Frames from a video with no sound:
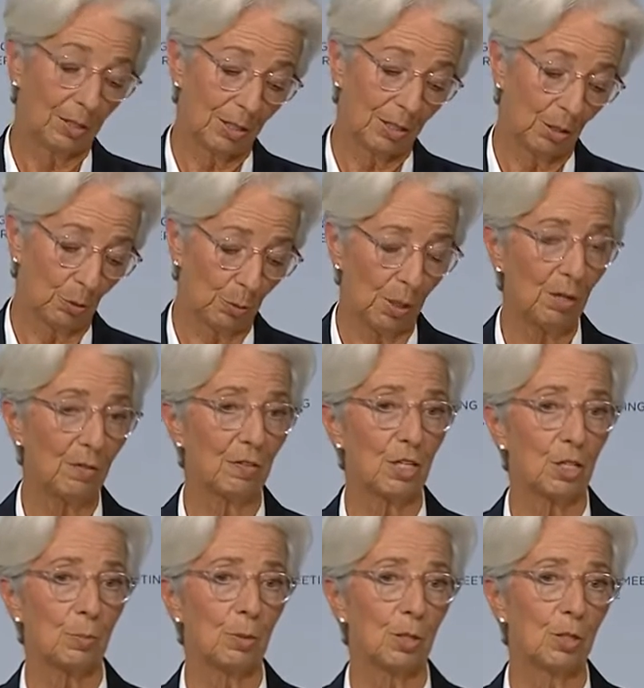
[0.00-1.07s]
I think the
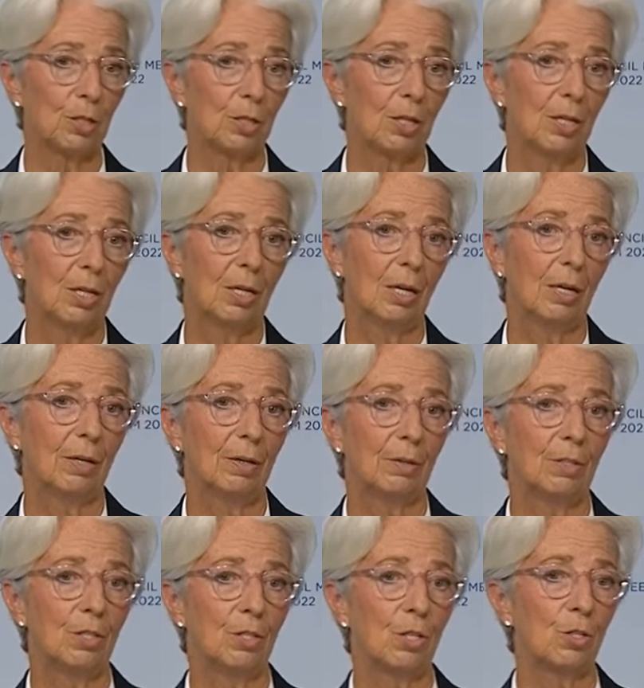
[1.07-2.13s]
reinvestment
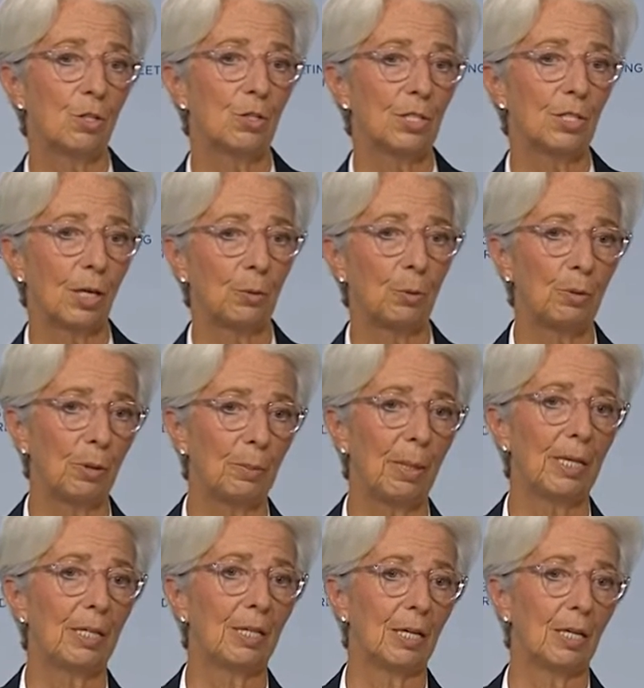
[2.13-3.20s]
decisions that we
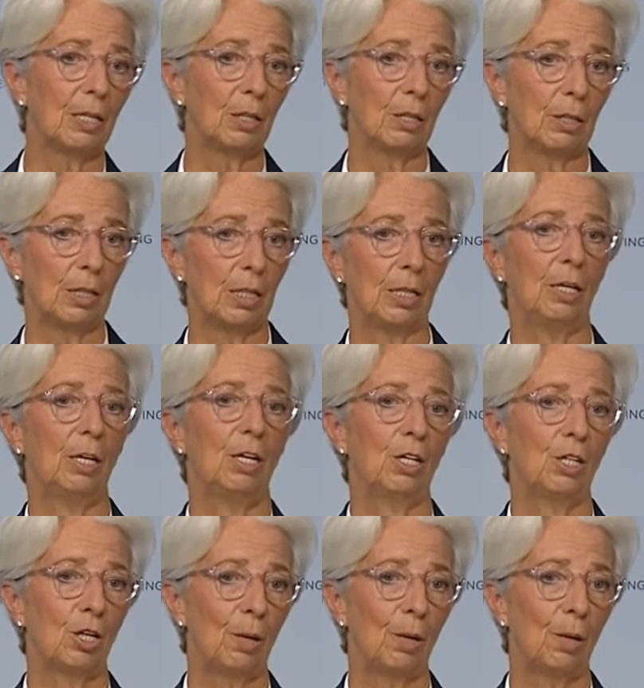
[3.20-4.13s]
will make in the